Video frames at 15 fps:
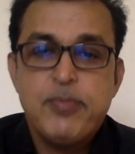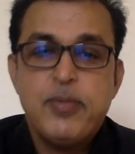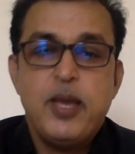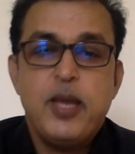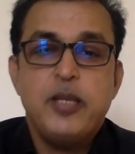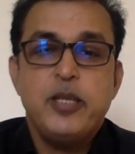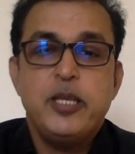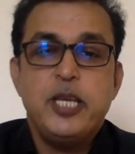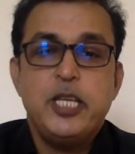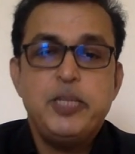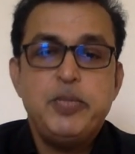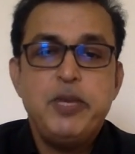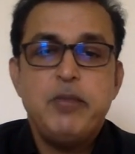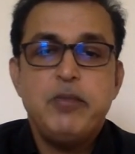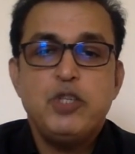and the
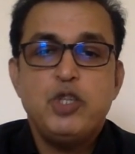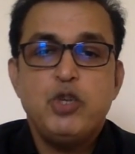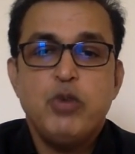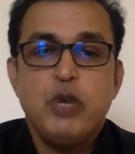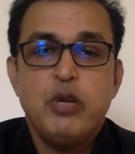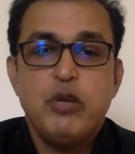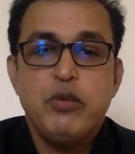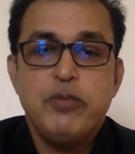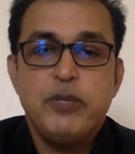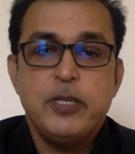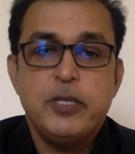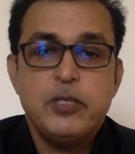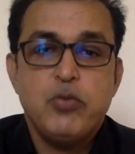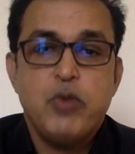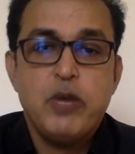HbA1c value, if it
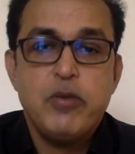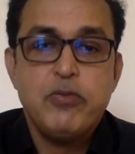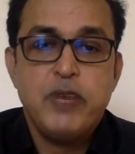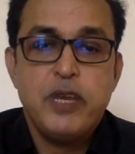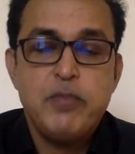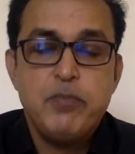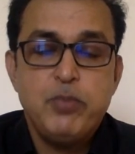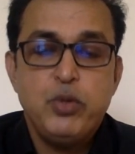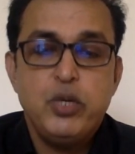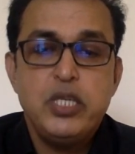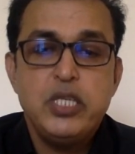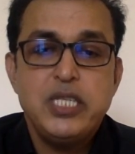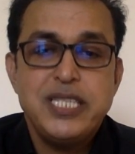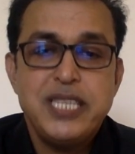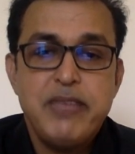is
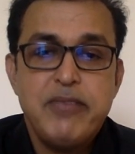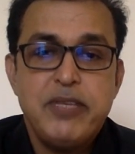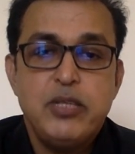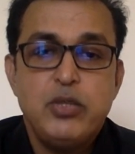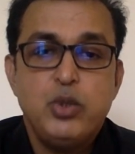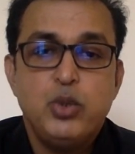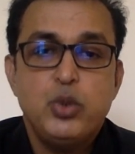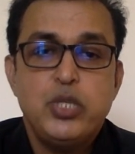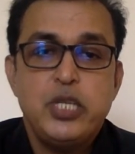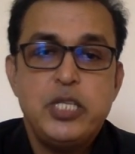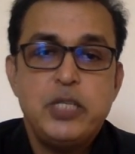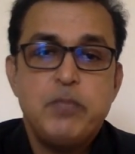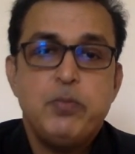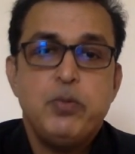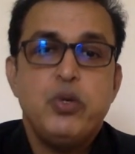15.7 to
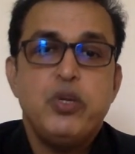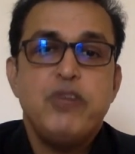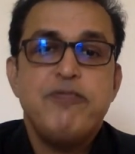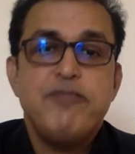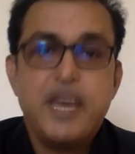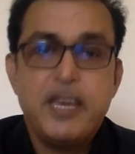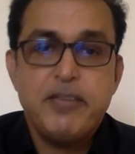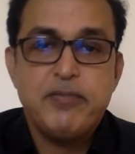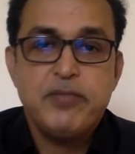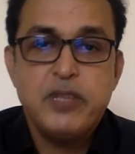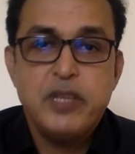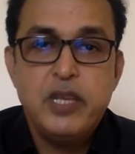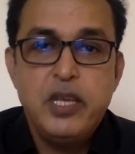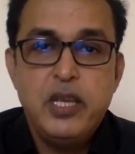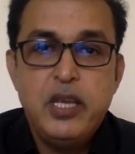6.5,
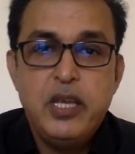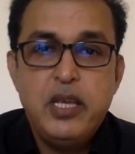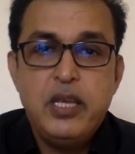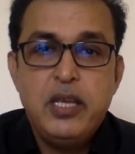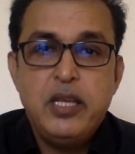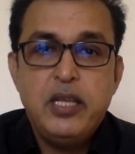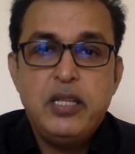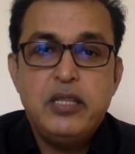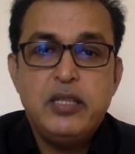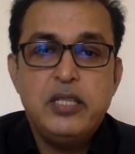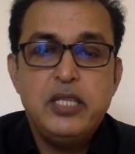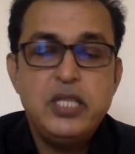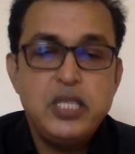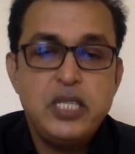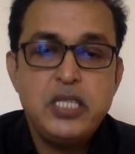
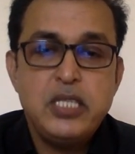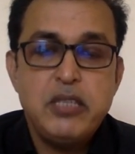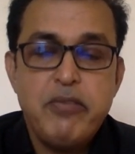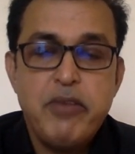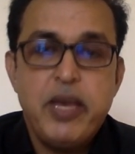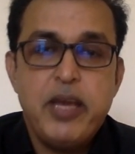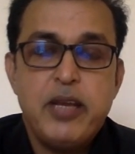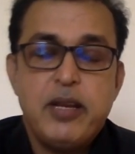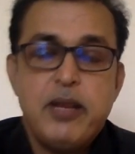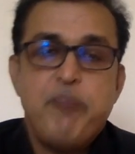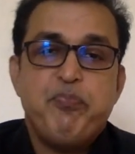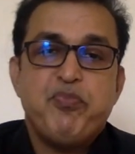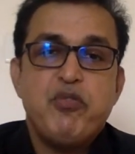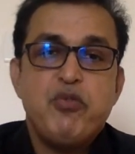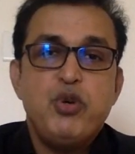this is the where
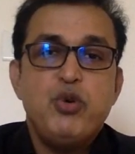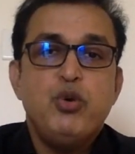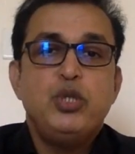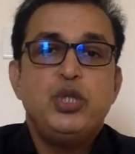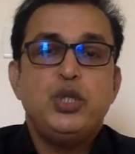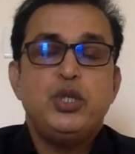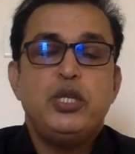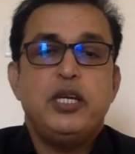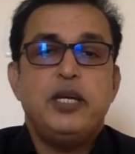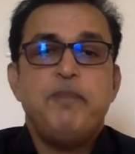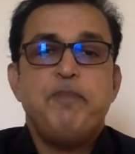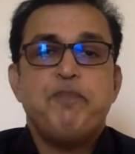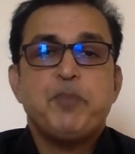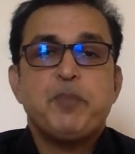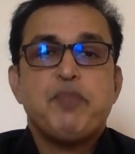you should
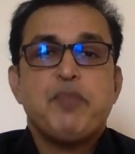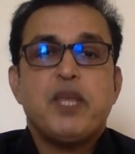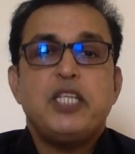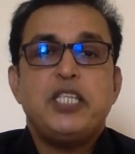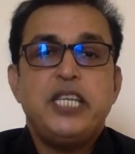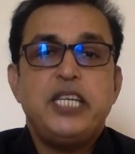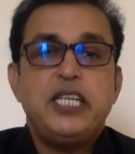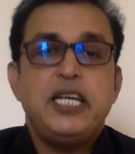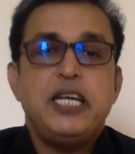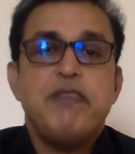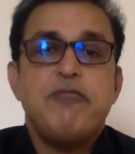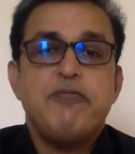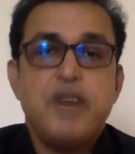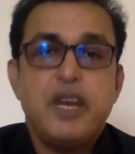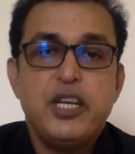check
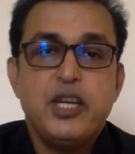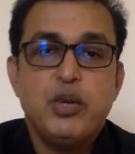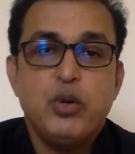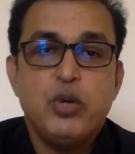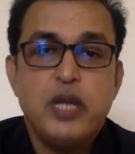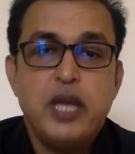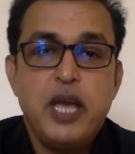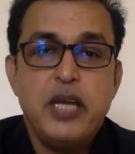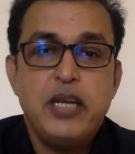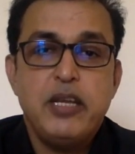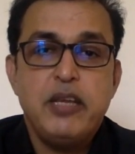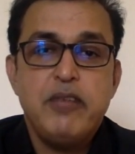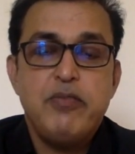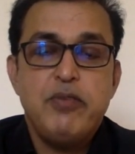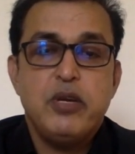and find out. And
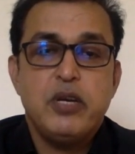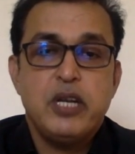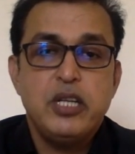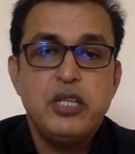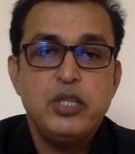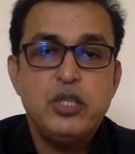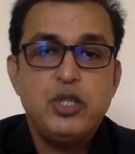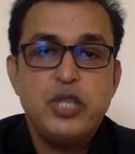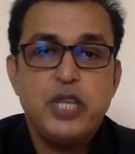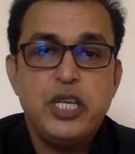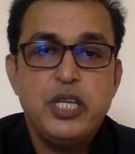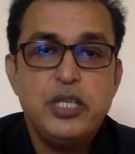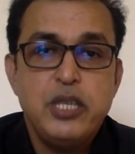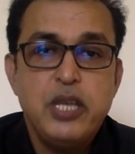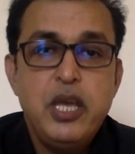if you are in this
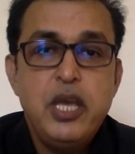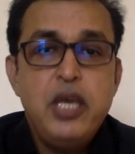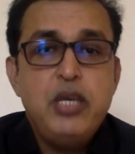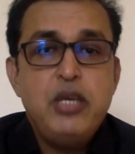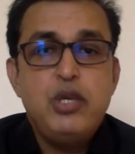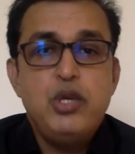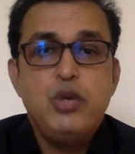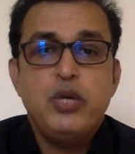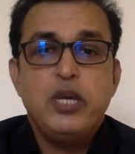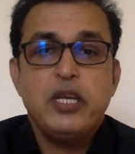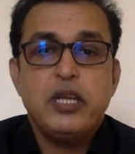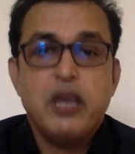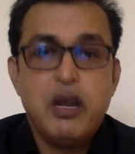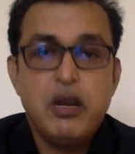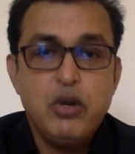stage, you can
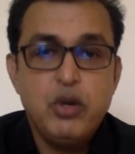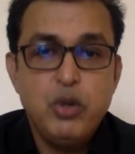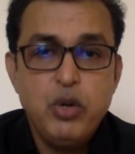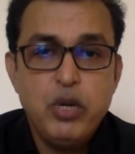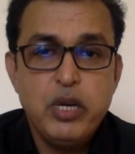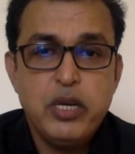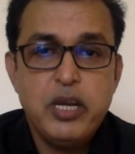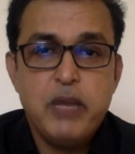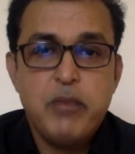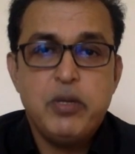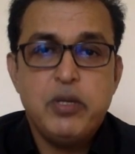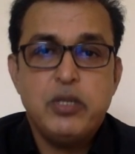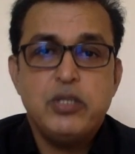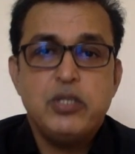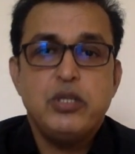control your
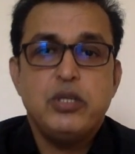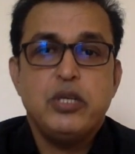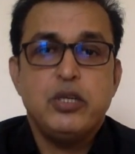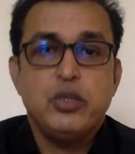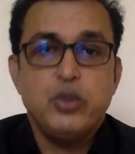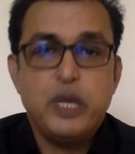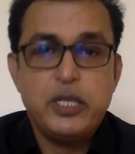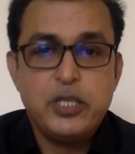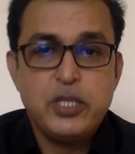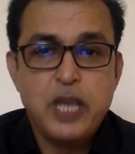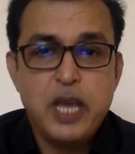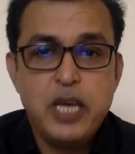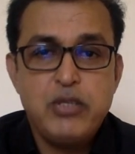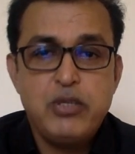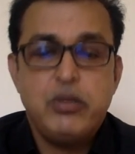diabetes, you can do
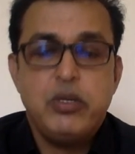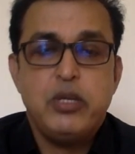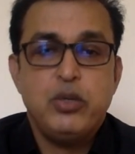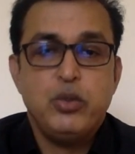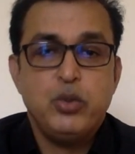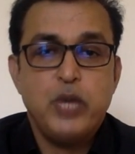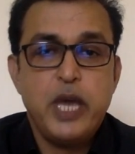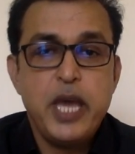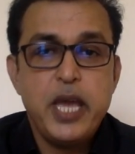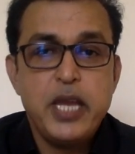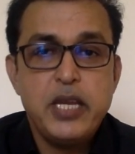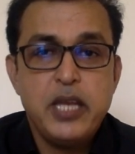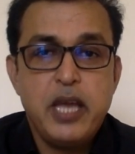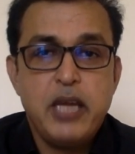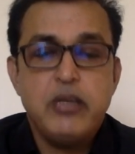exercise, you can do
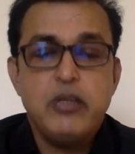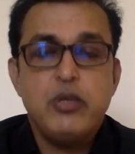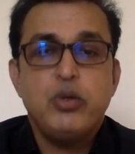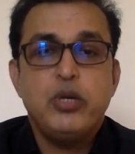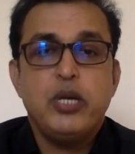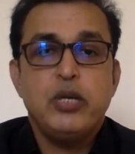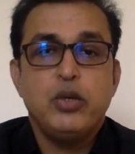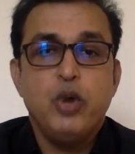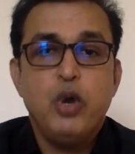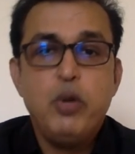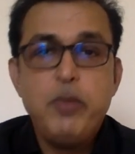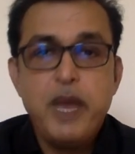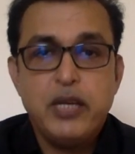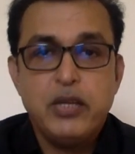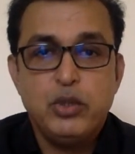diet, and you can go
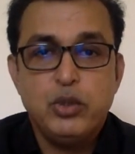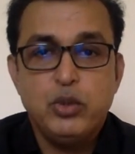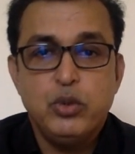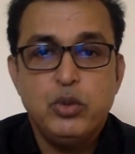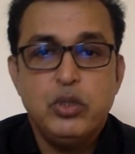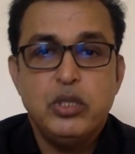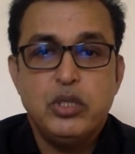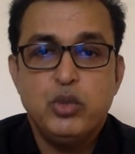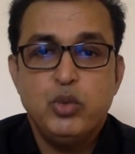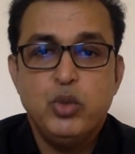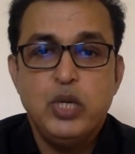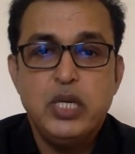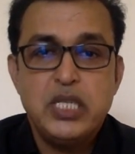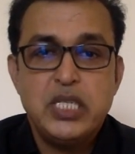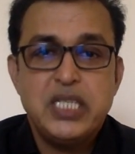back to
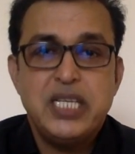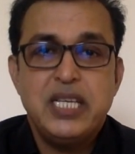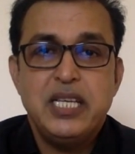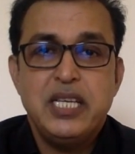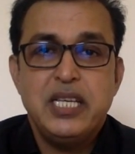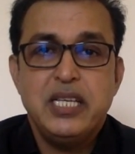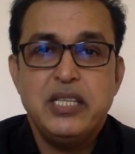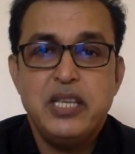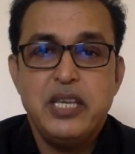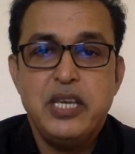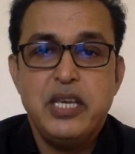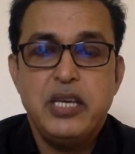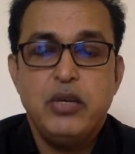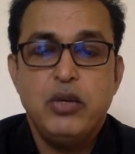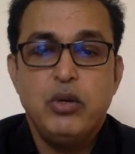reverse
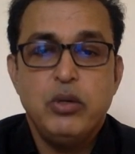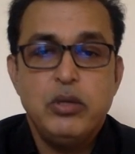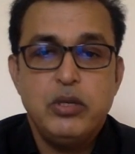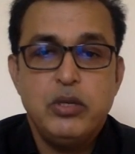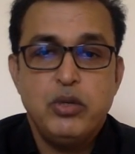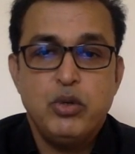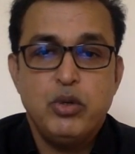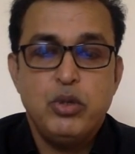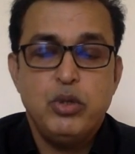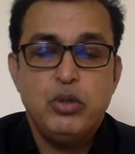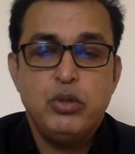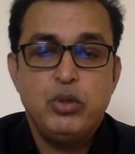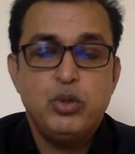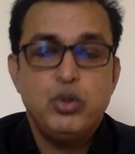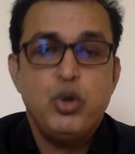the
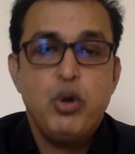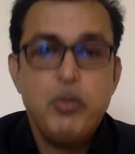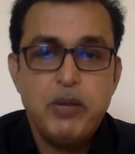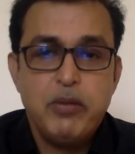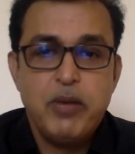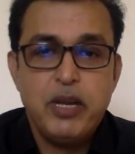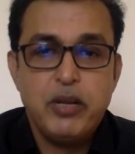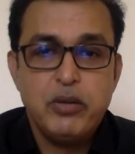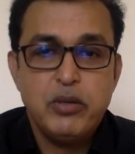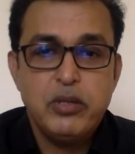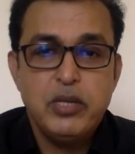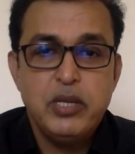to normal value.